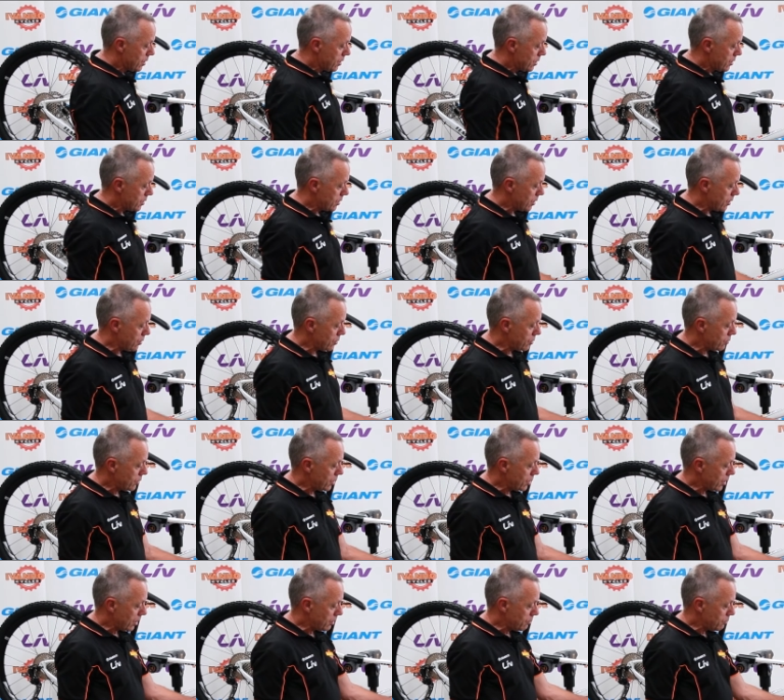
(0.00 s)
So
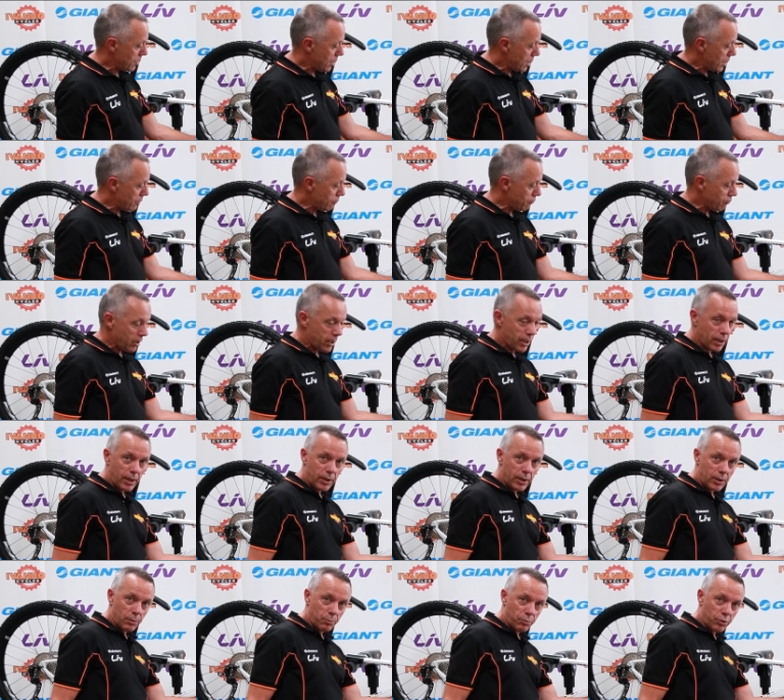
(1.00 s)
you can
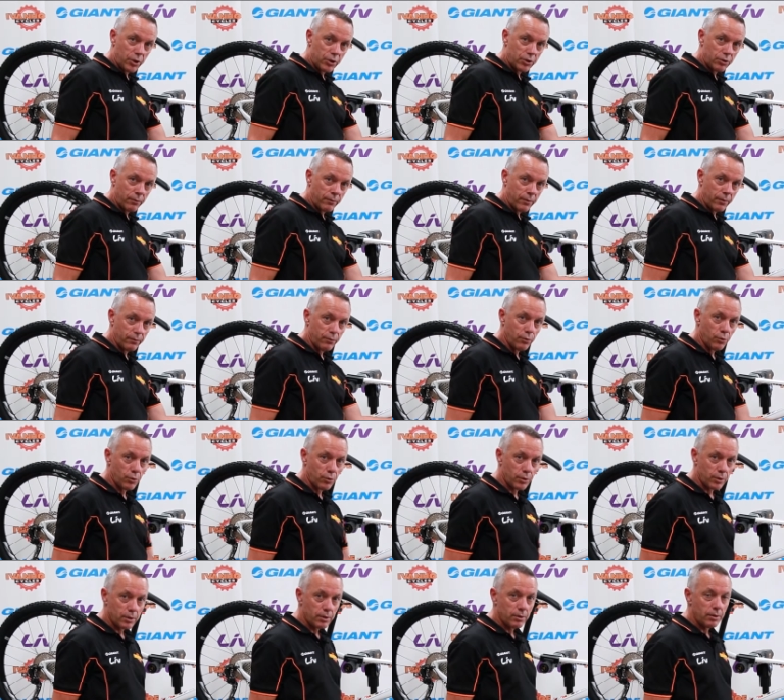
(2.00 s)
regulate the pressure of the
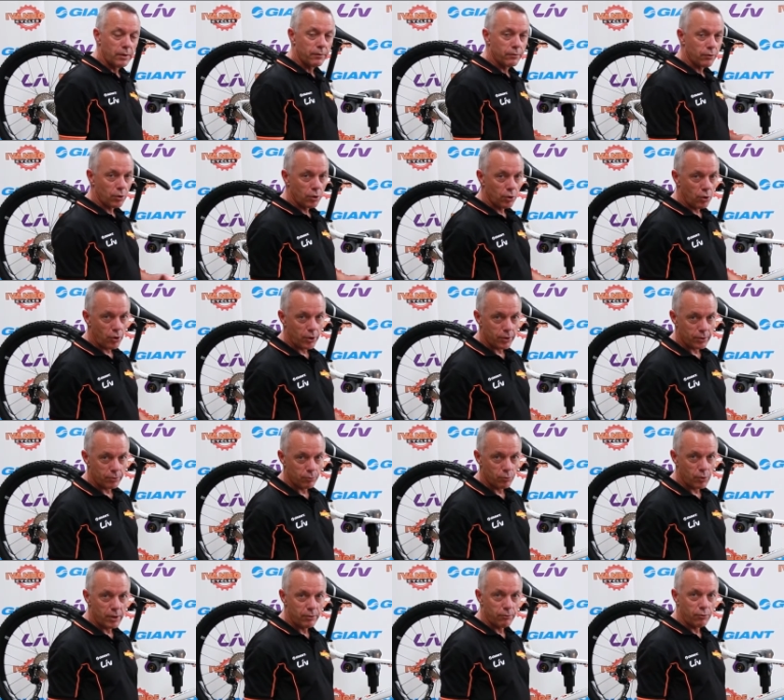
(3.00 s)
fork if you're a lighter
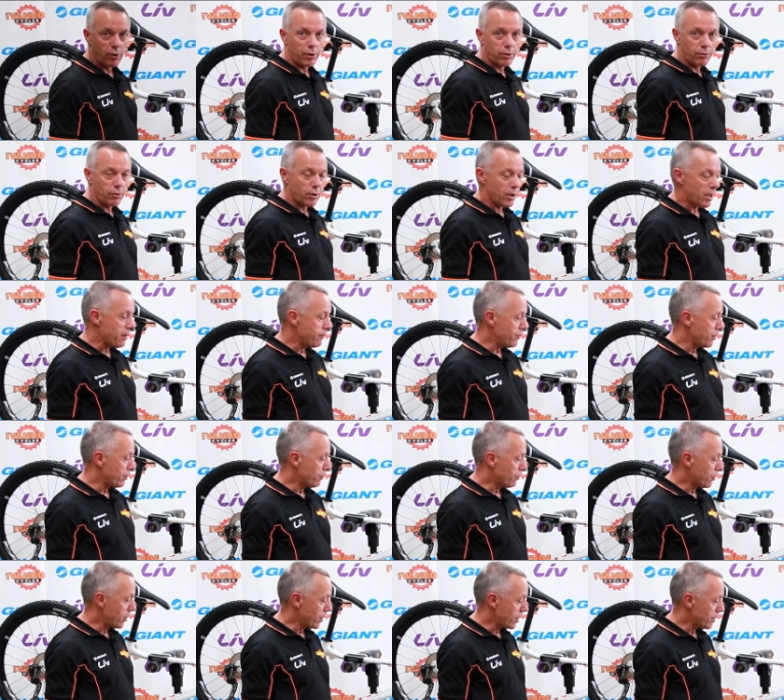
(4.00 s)
weight rider or a heavier
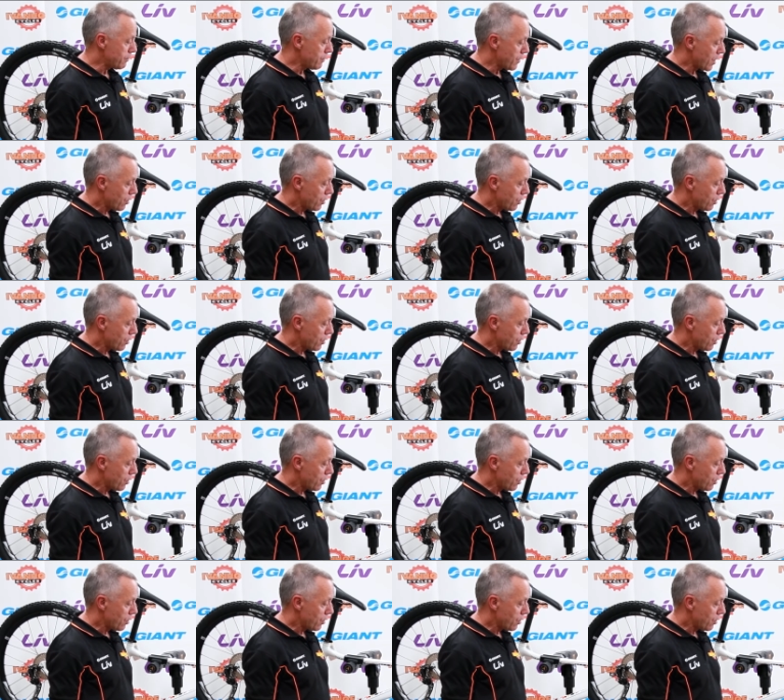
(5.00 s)
rider,